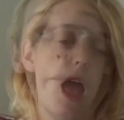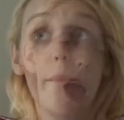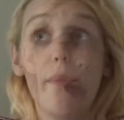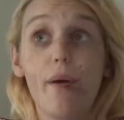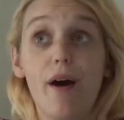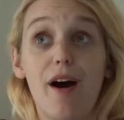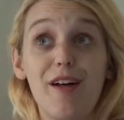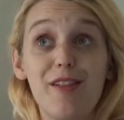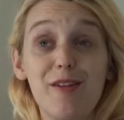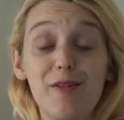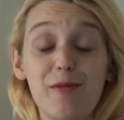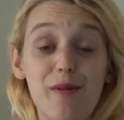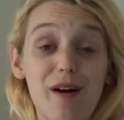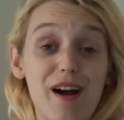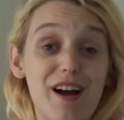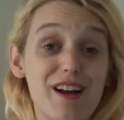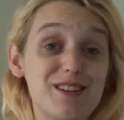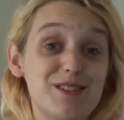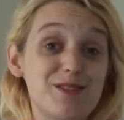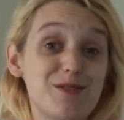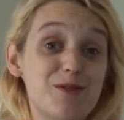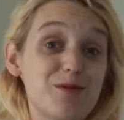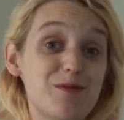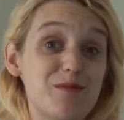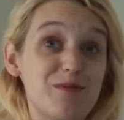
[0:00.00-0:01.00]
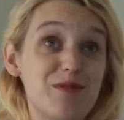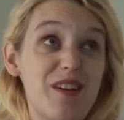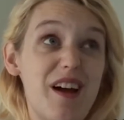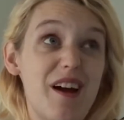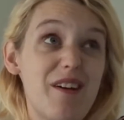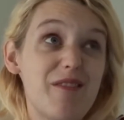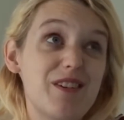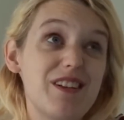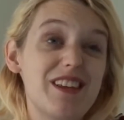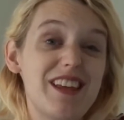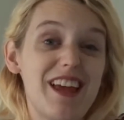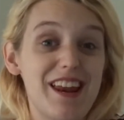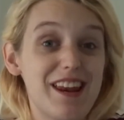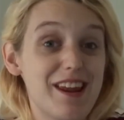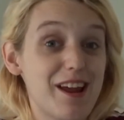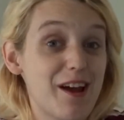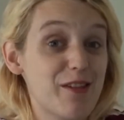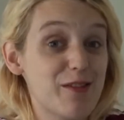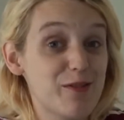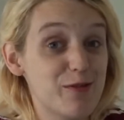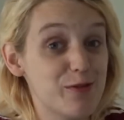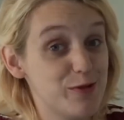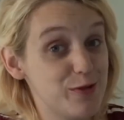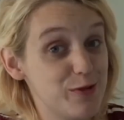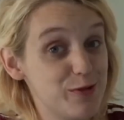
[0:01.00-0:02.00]
But otherwise, those not really any
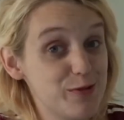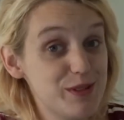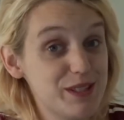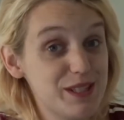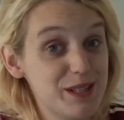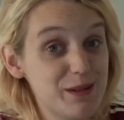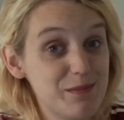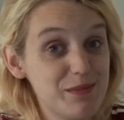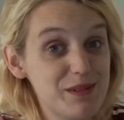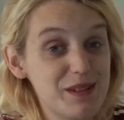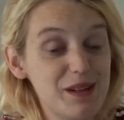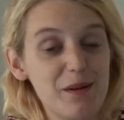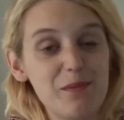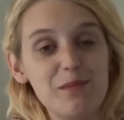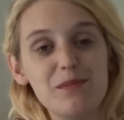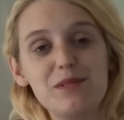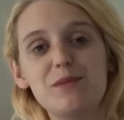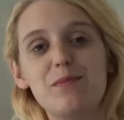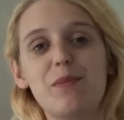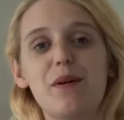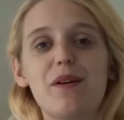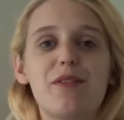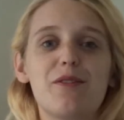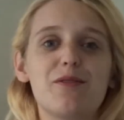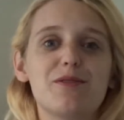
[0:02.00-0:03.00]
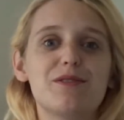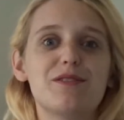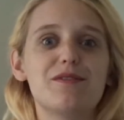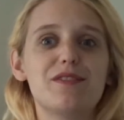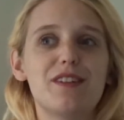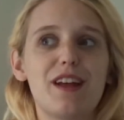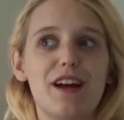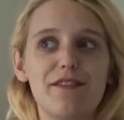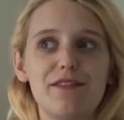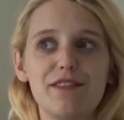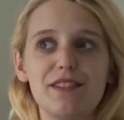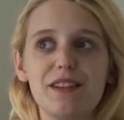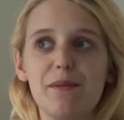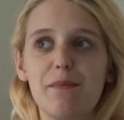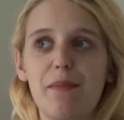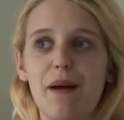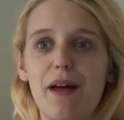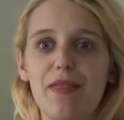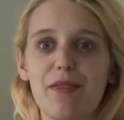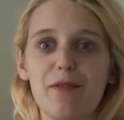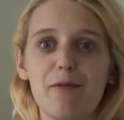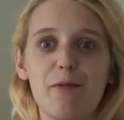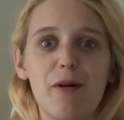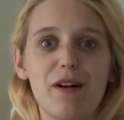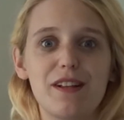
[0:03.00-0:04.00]
other new symptoms, but those have definitely
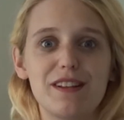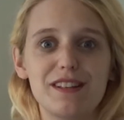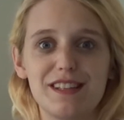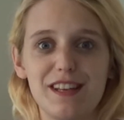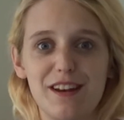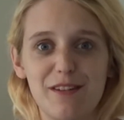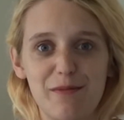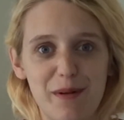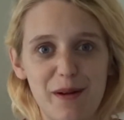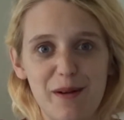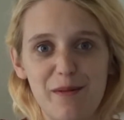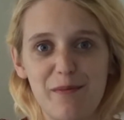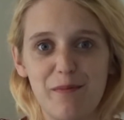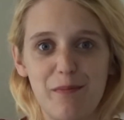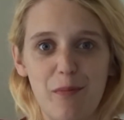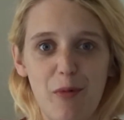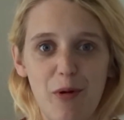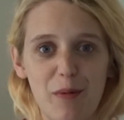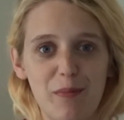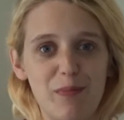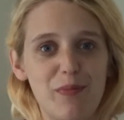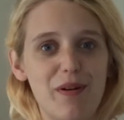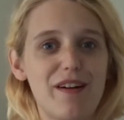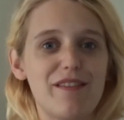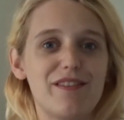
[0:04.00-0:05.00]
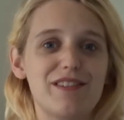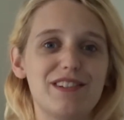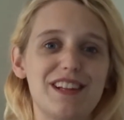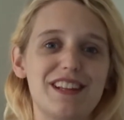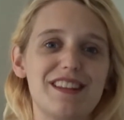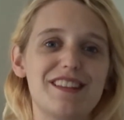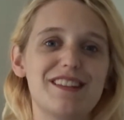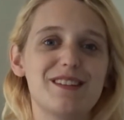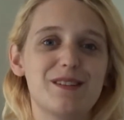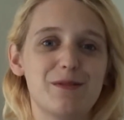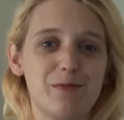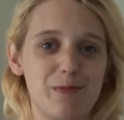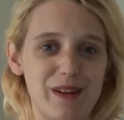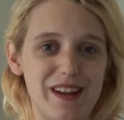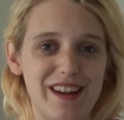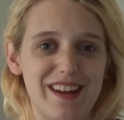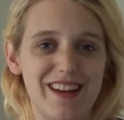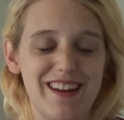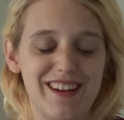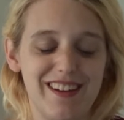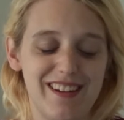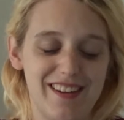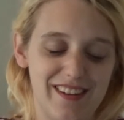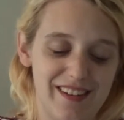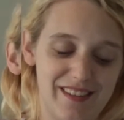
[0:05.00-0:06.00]
been the ones that have been more prevalent this
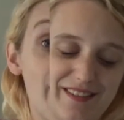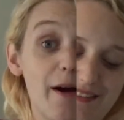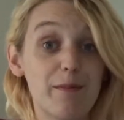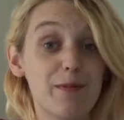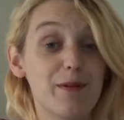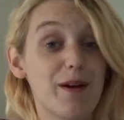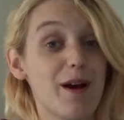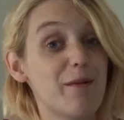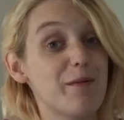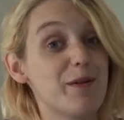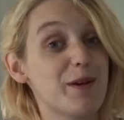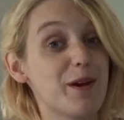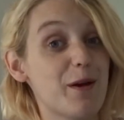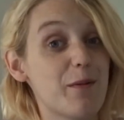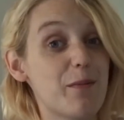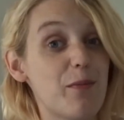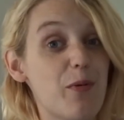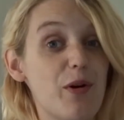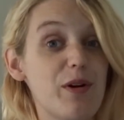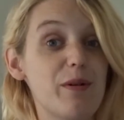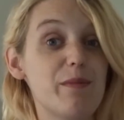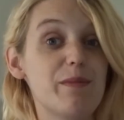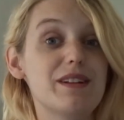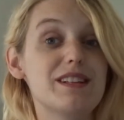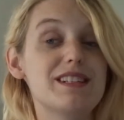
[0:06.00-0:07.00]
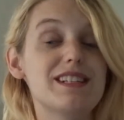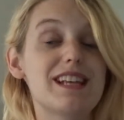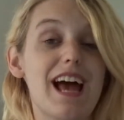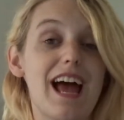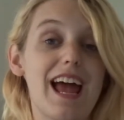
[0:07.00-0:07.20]
week. upcoming appointments.